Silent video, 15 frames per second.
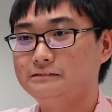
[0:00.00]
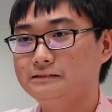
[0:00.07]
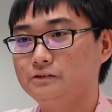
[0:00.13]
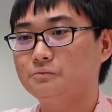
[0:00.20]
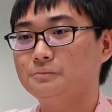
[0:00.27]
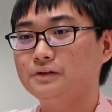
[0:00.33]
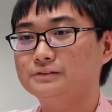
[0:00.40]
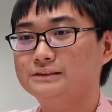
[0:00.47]
to
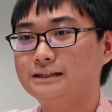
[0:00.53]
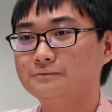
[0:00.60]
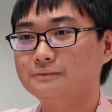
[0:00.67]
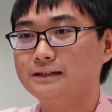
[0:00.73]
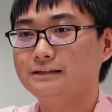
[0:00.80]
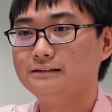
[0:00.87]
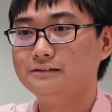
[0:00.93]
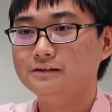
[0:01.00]
build
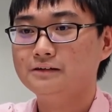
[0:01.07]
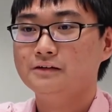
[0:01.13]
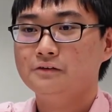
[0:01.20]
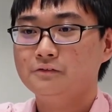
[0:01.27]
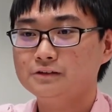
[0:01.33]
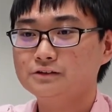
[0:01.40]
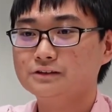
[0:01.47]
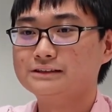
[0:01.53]
something,
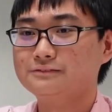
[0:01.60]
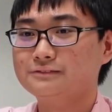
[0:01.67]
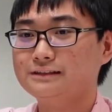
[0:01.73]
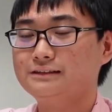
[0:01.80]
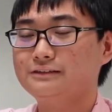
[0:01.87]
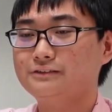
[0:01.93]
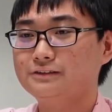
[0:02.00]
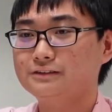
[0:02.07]
which was something
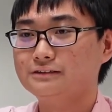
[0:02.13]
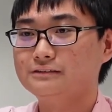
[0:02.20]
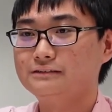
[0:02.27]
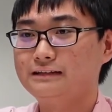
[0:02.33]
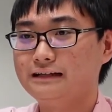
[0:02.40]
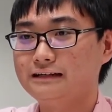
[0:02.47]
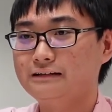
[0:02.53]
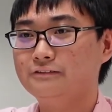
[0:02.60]

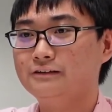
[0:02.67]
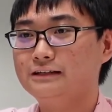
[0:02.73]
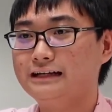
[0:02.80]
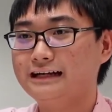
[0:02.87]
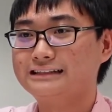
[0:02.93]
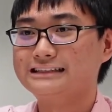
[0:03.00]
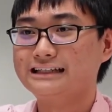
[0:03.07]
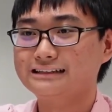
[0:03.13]
that really
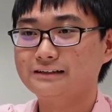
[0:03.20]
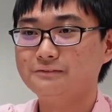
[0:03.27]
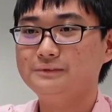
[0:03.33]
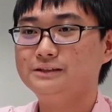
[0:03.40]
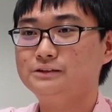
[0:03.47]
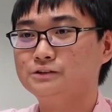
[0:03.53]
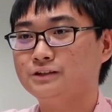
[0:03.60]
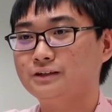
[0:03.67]
excited me
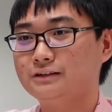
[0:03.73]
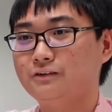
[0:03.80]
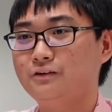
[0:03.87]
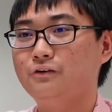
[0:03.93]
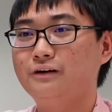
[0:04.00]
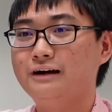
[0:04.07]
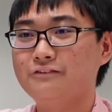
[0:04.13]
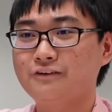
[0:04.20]
throughout the
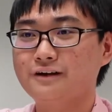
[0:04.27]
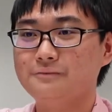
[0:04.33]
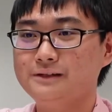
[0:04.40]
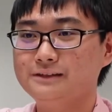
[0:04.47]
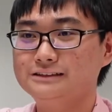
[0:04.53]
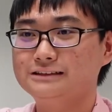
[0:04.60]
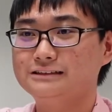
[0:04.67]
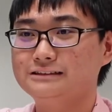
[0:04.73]
whole
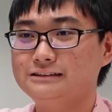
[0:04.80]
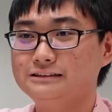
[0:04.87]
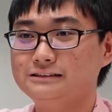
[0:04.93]
FYP journey.